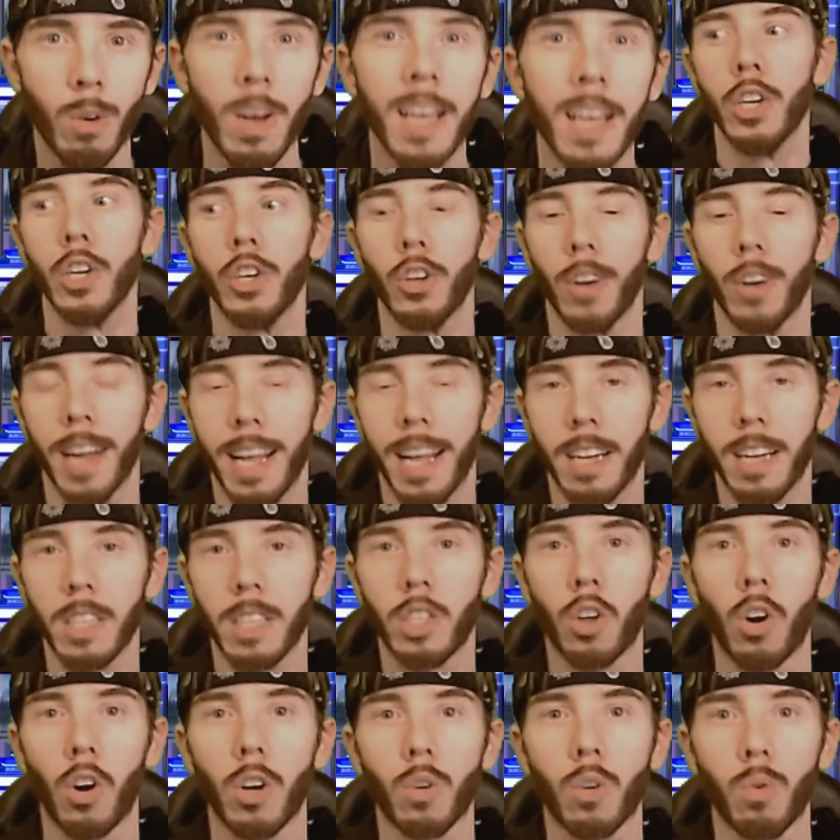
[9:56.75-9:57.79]
If you're in a
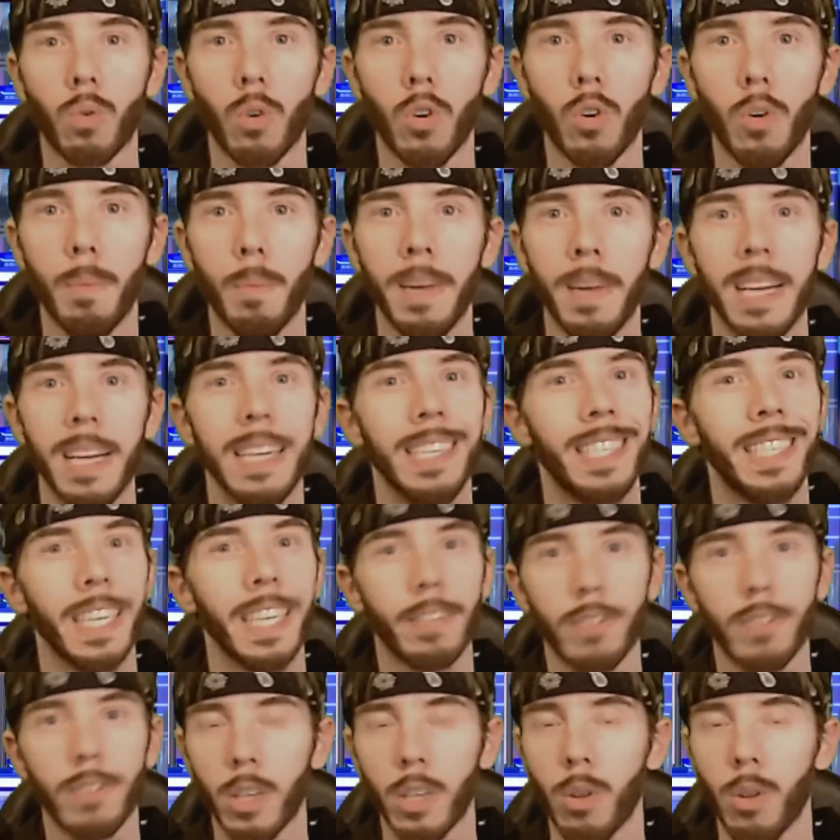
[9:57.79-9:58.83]
dark room,
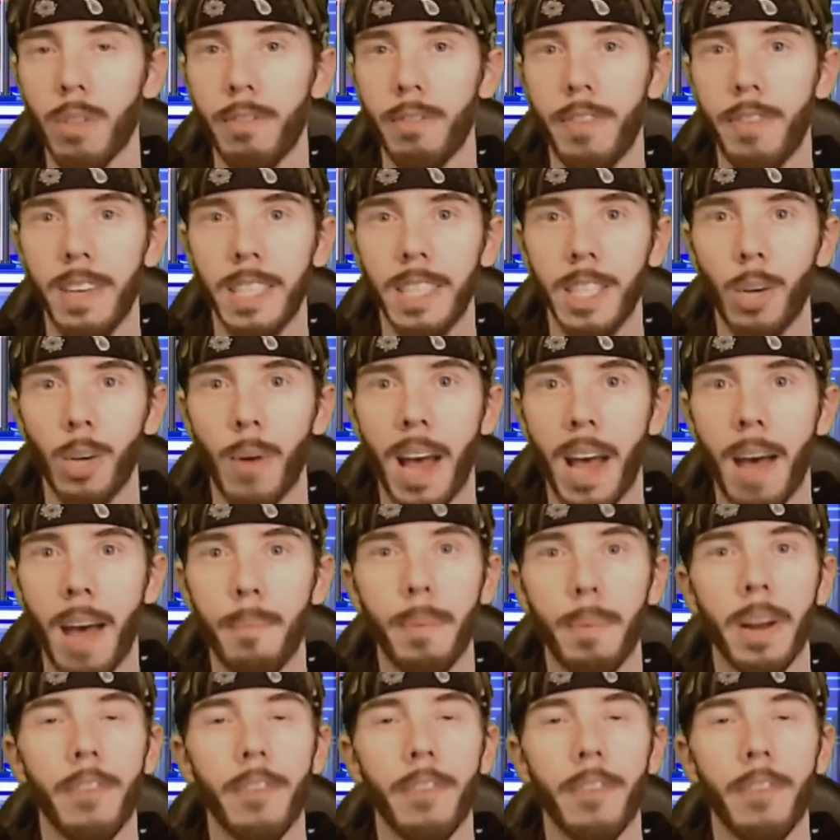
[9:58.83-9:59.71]
definitely go the Vizio M,